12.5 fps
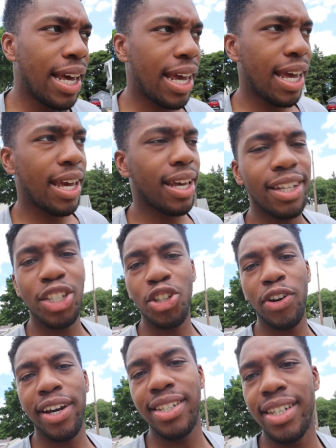and it's
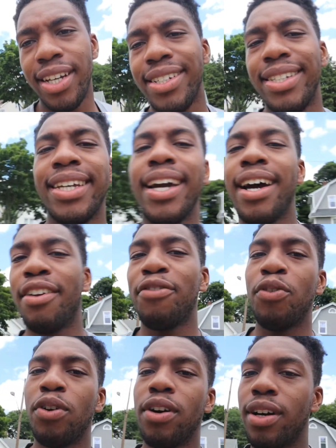crazy because he got it
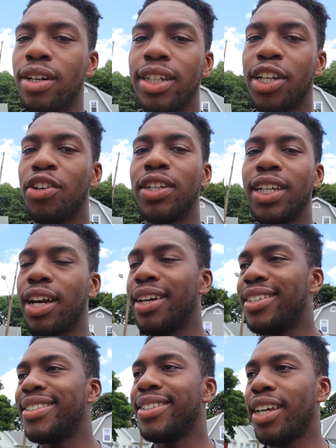for literally a
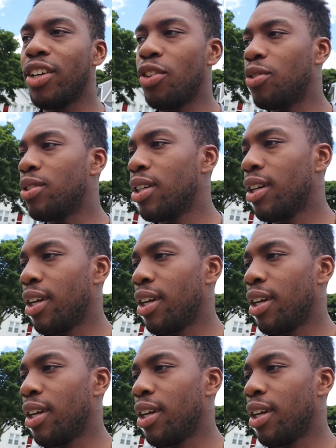steal.